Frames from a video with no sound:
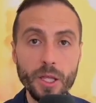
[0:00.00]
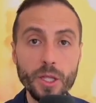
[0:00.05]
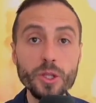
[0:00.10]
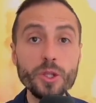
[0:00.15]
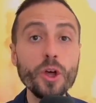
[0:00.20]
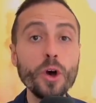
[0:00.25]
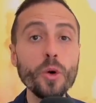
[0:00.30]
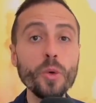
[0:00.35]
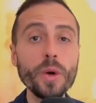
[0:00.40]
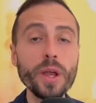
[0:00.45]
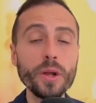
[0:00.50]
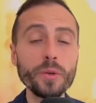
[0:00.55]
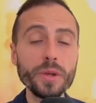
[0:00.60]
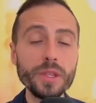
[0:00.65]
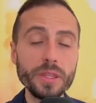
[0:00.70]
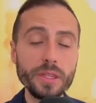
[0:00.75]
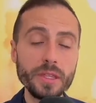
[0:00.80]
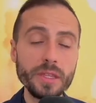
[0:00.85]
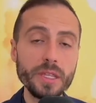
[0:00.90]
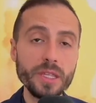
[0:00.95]
Nowhere
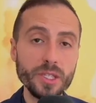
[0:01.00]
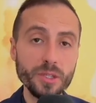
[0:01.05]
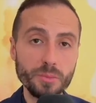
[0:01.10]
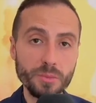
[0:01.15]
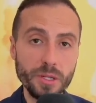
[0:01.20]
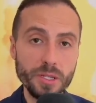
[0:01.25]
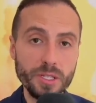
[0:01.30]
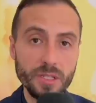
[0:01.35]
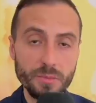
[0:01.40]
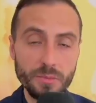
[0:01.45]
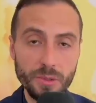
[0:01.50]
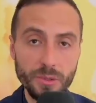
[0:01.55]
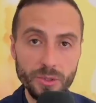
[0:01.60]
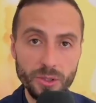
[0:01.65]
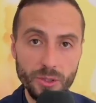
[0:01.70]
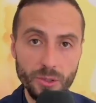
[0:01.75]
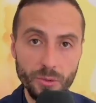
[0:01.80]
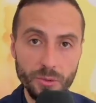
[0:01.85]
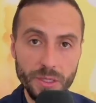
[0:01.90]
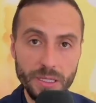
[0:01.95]
within these
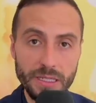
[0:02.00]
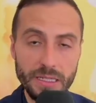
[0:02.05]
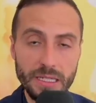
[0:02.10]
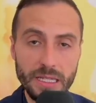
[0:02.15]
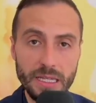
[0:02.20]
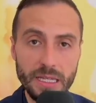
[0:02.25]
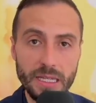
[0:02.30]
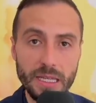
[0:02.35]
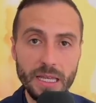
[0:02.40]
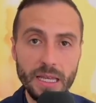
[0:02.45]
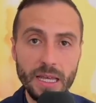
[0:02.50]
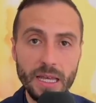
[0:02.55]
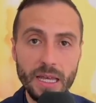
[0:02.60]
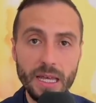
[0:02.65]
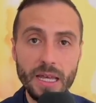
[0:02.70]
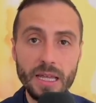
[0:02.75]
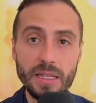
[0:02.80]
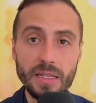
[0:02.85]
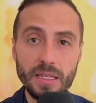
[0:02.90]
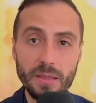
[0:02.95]
principles do we see
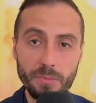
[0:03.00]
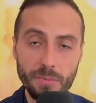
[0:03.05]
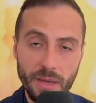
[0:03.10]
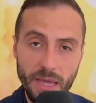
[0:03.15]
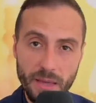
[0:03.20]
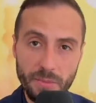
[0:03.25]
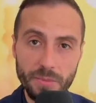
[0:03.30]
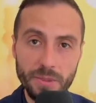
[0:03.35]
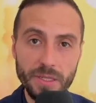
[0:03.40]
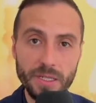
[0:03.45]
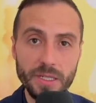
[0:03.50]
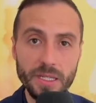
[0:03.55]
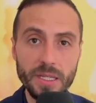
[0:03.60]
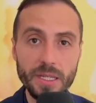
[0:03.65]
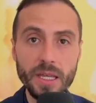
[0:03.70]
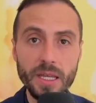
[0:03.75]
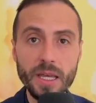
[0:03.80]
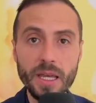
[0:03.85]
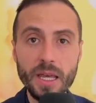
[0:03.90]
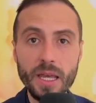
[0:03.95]
the
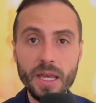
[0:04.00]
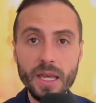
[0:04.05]
papacy